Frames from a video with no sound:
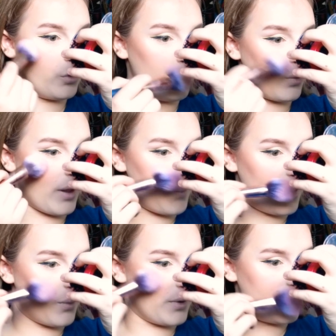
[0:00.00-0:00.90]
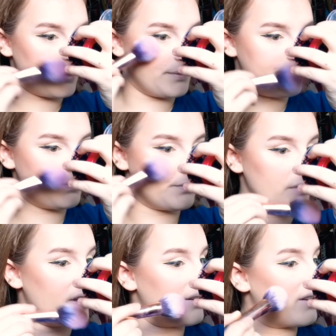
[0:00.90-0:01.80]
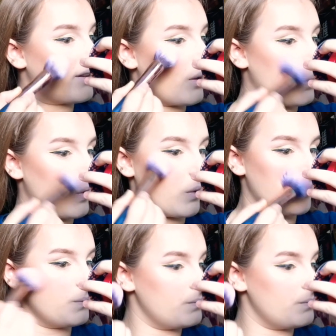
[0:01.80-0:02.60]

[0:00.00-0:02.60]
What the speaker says: To that part weird. I said that weird.